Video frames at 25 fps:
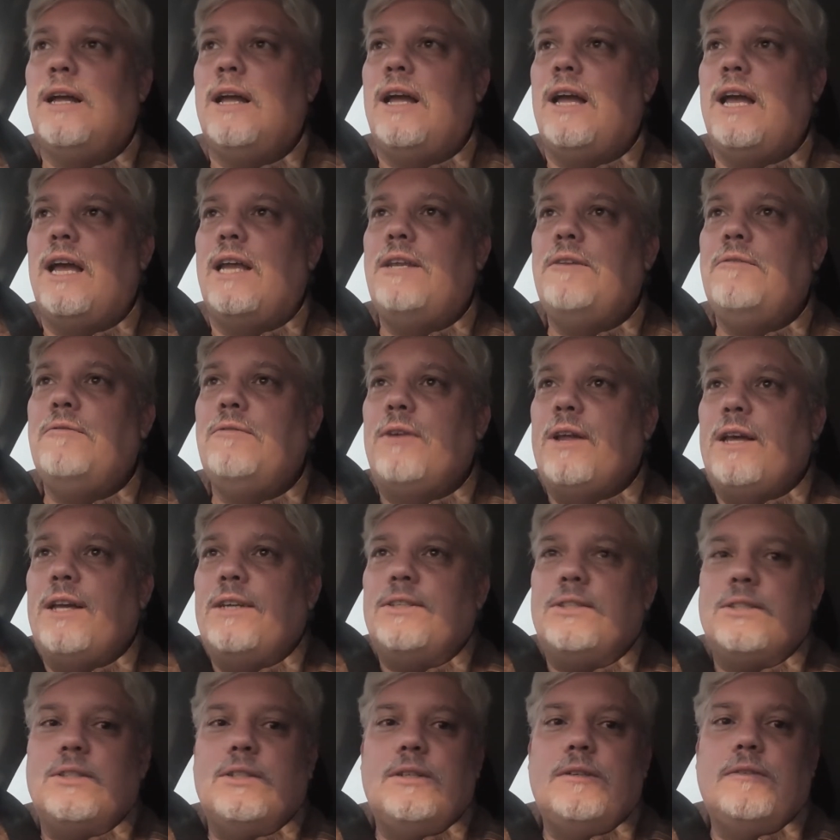And
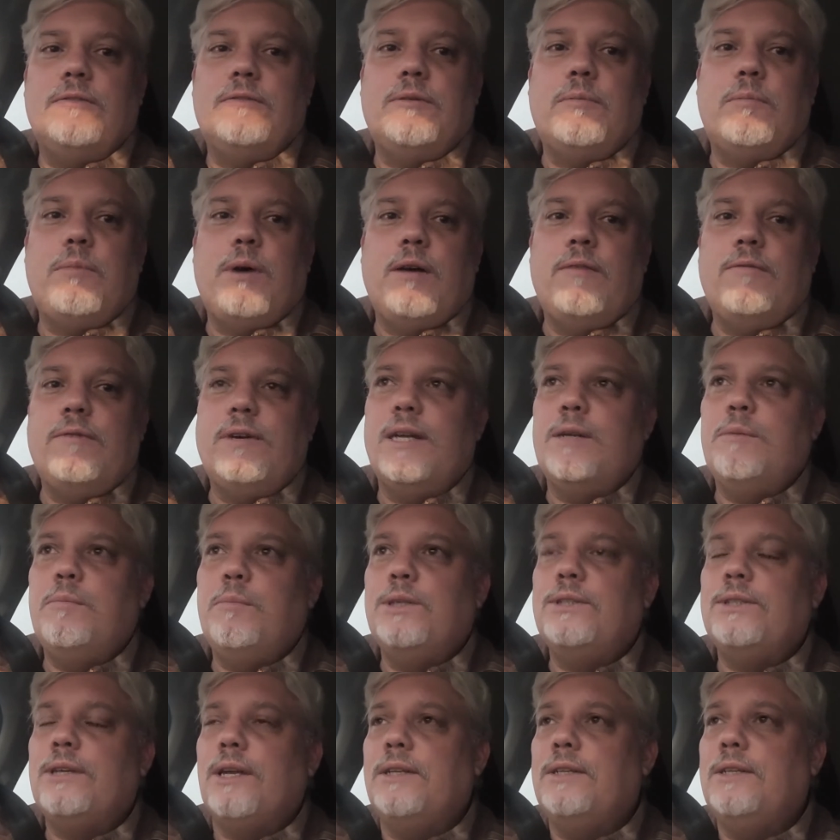inflation of above
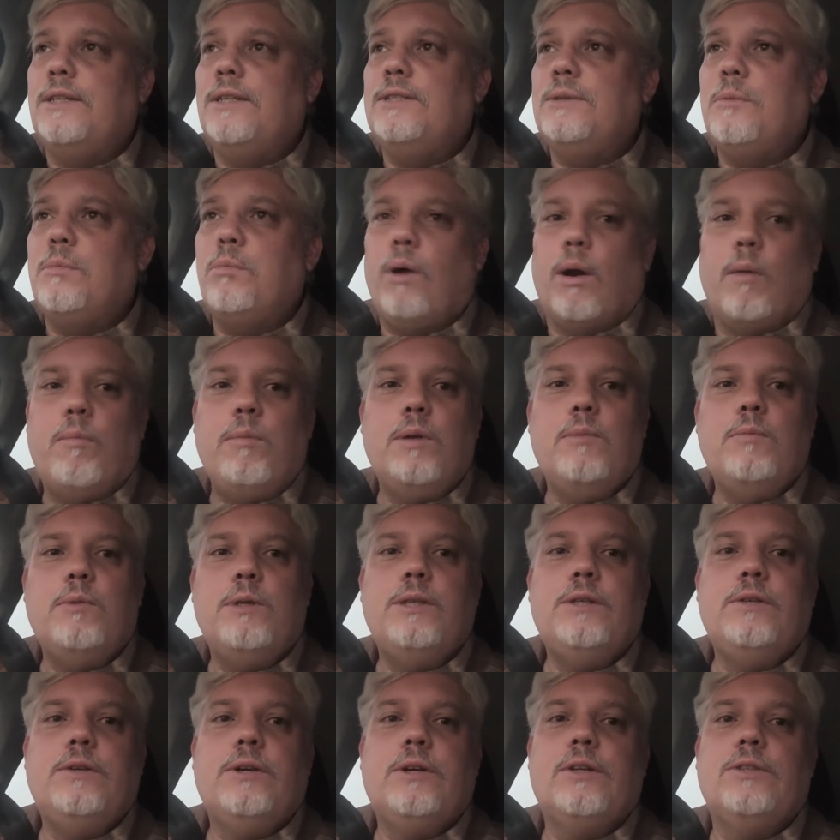8% is a problem
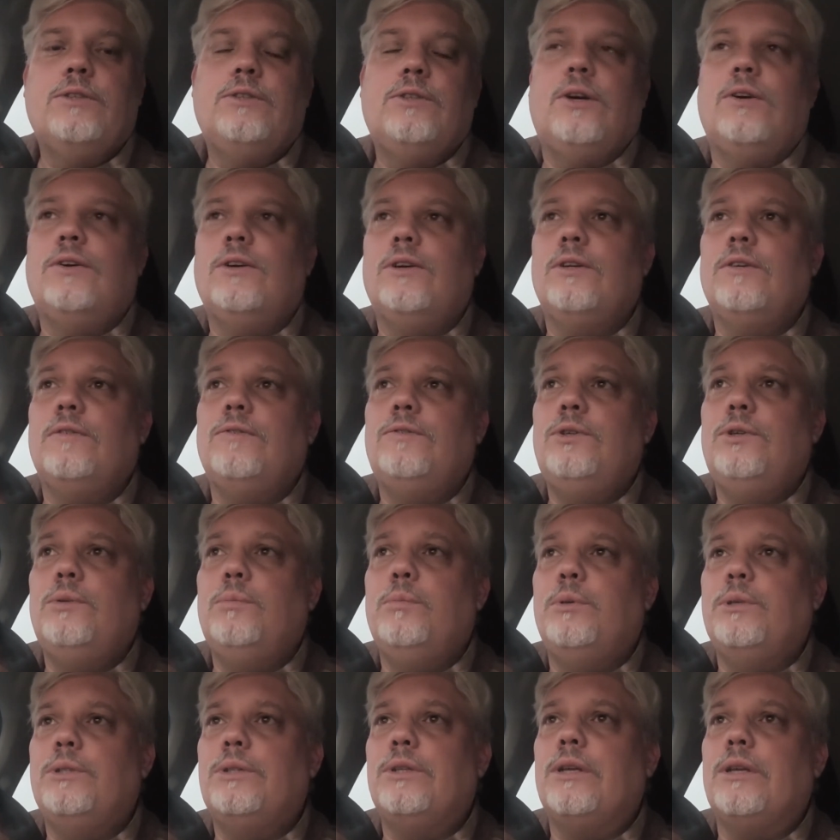when you've got a target of
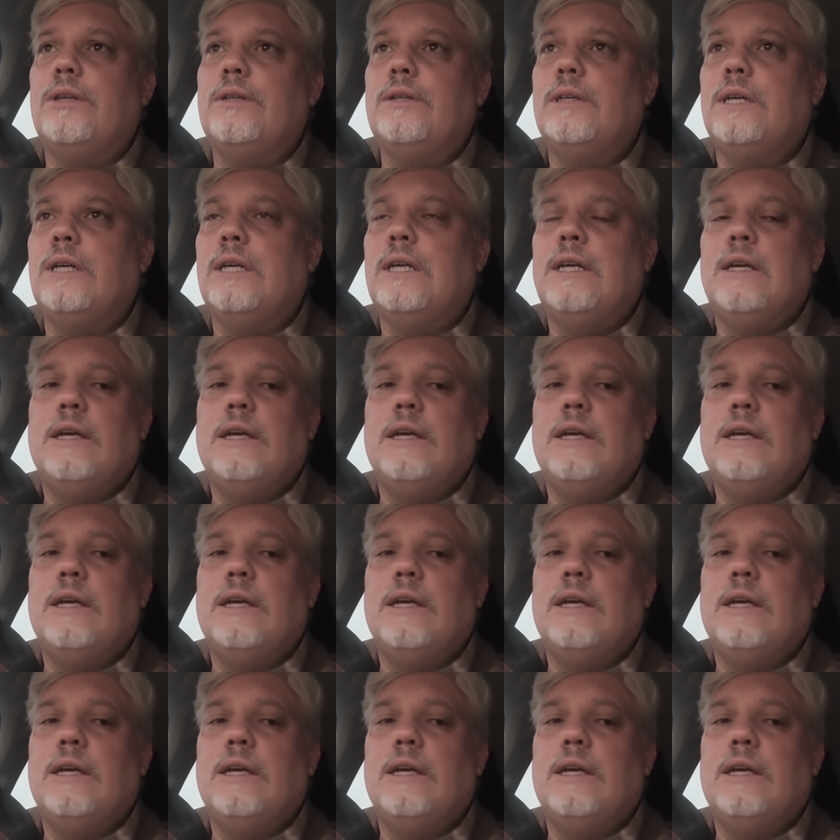2%.